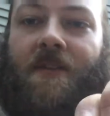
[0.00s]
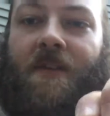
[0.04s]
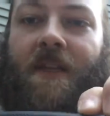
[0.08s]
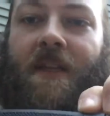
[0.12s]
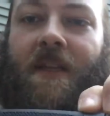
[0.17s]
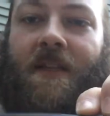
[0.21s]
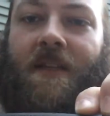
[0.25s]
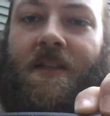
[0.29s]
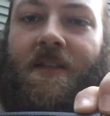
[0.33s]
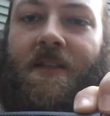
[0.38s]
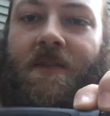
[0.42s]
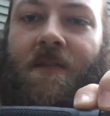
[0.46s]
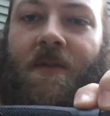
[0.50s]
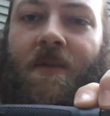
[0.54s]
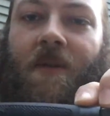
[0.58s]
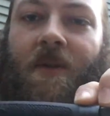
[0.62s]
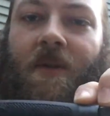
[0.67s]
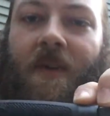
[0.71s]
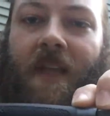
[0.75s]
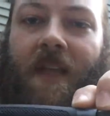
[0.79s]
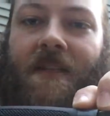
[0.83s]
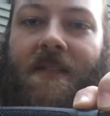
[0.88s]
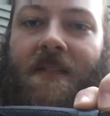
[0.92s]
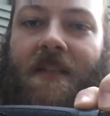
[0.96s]
You can get this for
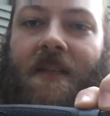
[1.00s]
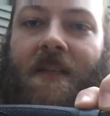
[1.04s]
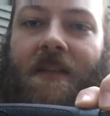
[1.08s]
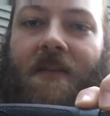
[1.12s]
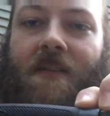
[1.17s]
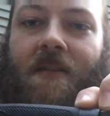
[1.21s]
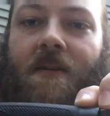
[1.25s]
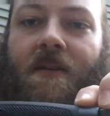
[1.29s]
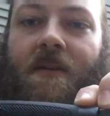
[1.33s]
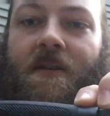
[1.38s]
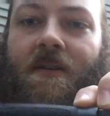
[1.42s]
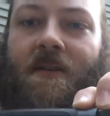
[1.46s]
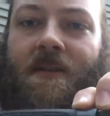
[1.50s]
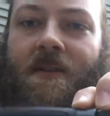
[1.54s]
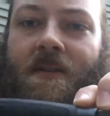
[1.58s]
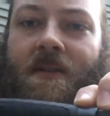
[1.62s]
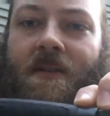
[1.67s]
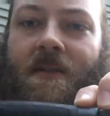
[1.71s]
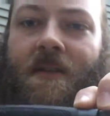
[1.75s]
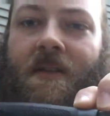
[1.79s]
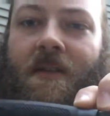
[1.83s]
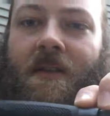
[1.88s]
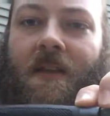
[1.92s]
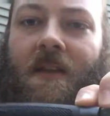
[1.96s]
about
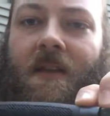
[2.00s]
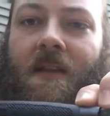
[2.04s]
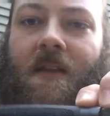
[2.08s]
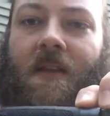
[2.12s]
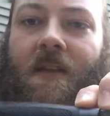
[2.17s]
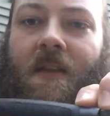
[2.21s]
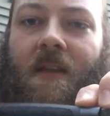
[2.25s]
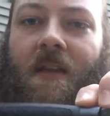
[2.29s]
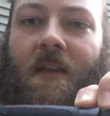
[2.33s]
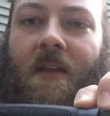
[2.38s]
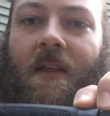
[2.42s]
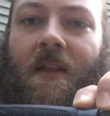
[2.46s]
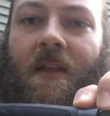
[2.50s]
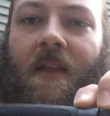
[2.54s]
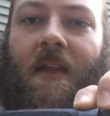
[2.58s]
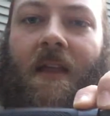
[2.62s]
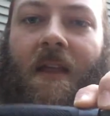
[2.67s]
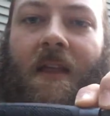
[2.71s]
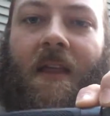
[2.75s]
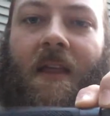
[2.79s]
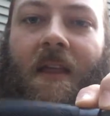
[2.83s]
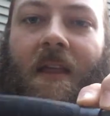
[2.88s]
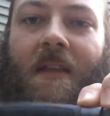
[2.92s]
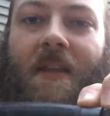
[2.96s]
$18.
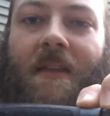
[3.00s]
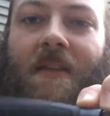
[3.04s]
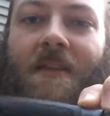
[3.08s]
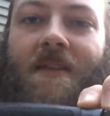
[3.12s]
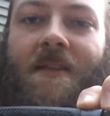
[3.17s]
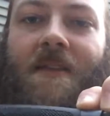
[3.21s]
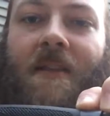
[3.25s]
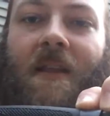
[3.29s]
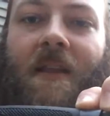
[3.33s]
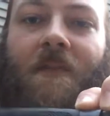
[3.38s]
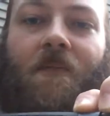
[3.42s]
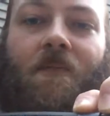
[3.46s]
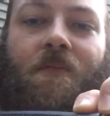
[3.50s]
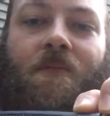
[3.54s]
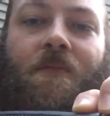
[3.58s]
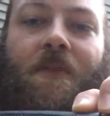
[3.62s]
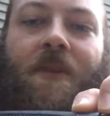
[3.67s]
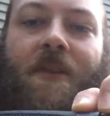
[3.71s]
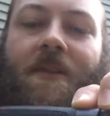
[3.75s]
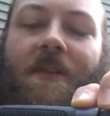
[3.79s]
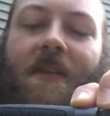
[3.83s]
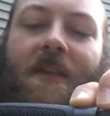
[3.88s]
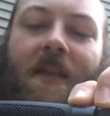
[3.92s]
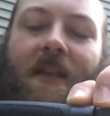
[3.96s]
And this
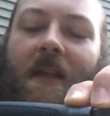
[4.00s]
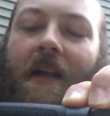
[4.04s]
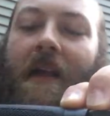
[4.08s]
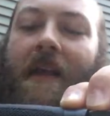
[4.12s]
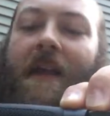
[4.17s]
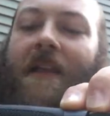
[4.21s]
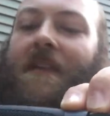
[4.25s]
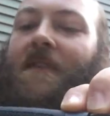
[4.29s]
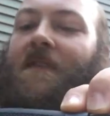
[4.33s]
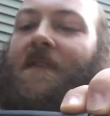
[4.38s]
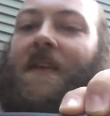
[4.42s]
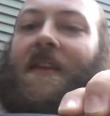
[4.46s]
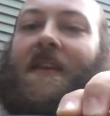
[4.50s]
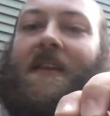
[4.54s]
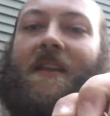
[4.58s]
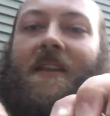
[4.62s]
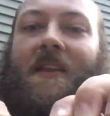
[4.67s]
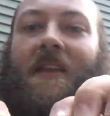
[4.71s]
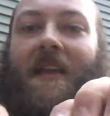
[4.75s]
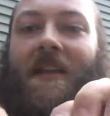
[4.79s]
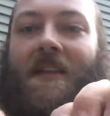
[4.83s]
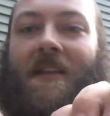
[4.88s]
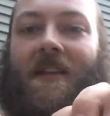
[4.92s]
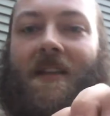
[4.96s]
really, if
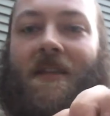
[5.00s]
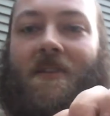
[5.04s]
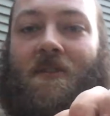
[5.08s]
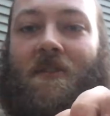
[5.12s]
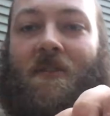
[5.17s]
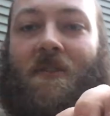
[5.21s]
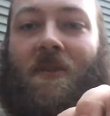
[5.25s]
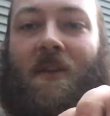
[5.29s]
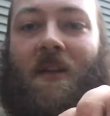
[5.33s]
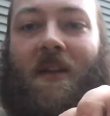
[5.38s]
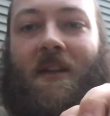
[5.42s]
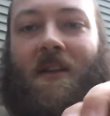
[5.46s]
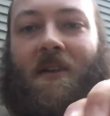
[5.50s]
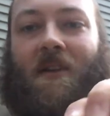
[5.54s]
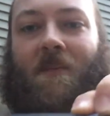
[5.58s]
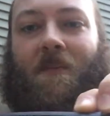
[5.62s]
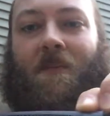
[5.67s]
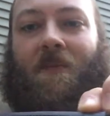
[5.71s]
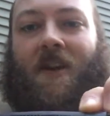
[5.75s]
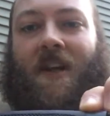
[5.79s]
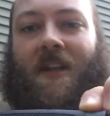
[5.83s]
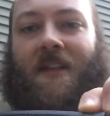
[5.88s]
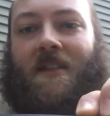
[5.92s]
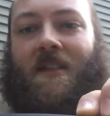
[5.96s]
anything, I think is a little
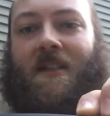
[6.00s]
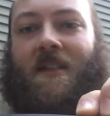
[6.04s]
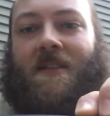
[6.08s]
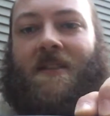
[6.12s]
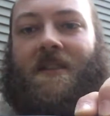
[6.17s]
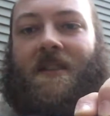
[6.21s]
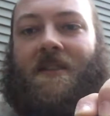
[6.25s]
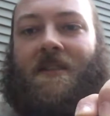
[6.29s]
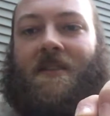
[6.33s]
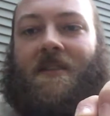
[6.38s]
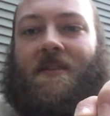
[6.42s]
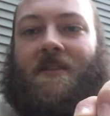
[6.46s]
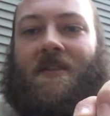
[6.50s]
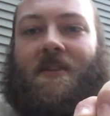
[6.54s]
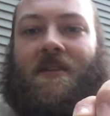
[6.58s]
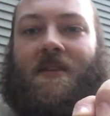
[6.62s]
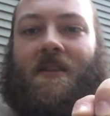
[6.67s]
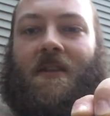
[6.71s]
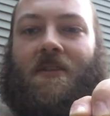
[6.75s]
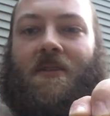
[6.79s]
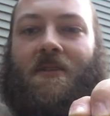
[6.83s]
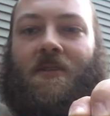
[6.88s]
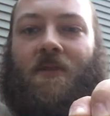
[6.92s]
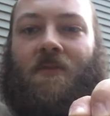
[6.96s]
underpriced because this is just
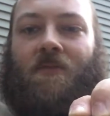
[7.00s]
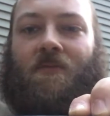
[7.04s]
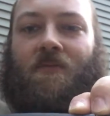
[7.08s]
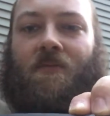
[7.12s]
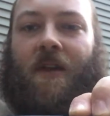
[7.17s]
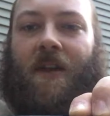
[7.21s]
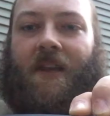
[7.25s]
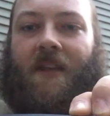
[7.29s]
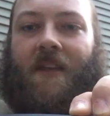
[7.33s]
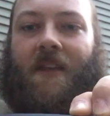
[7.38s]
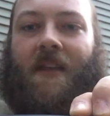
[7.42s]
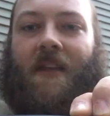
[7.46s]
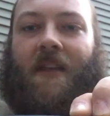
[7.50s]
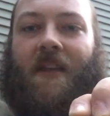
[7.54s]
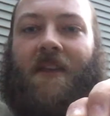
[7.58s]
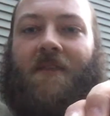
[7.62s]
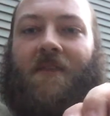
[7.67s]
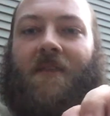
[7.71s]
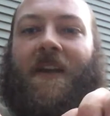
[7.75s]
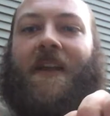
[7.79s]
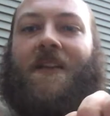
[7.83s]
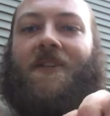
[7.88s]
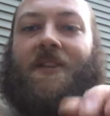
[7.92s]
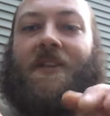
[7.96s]
such a great
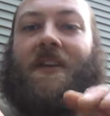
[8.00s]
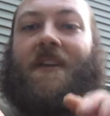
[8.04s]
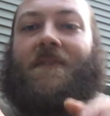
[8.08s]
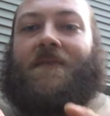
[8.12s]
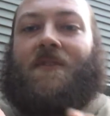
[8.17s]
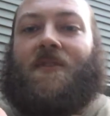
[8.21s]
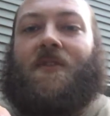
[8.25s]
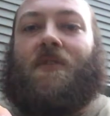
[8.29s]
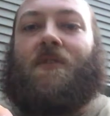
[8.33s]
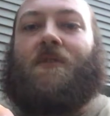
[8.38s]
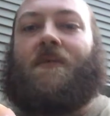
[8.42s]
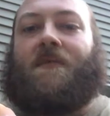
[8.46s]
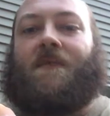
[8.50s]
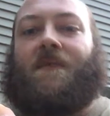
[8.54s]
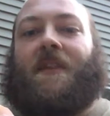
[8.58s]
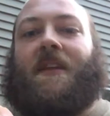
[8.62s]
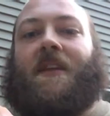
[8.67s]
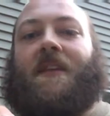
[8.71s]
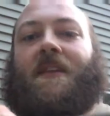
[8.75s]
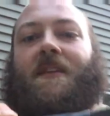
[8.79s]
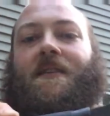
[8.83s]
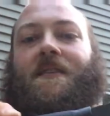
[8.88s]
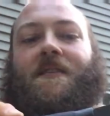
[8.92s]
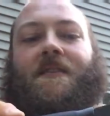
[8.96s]
knife. I actually have 2 of
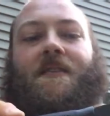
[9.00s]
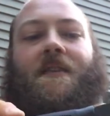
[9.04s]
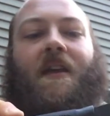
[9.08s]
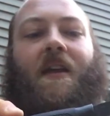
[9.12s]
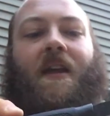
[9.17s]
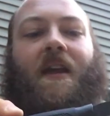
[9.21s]
these.